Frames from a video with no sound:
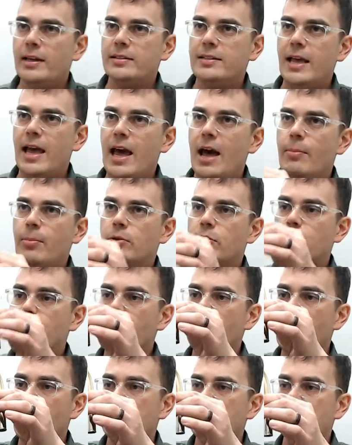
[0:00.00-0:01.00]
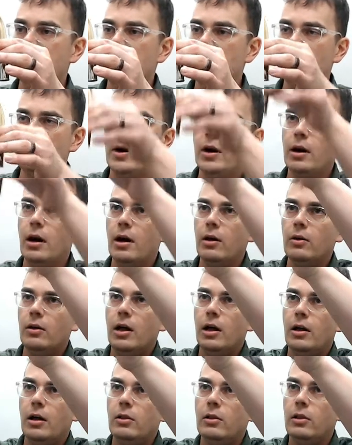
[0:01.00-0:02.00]
to happen. You want
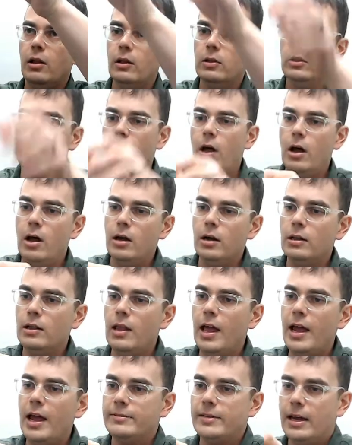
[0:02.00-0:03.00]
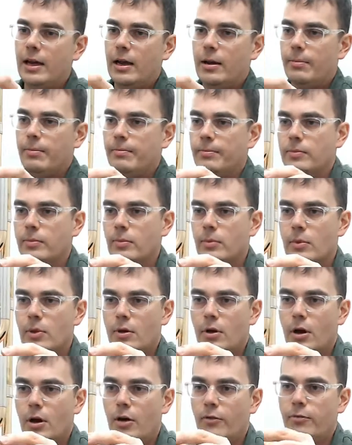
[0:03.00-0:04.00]
a long lifetime
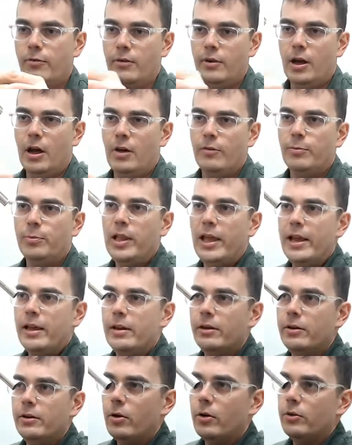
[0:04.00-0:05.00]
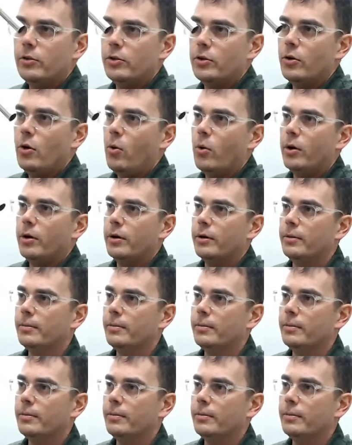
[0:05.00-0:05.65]
of playing your horn,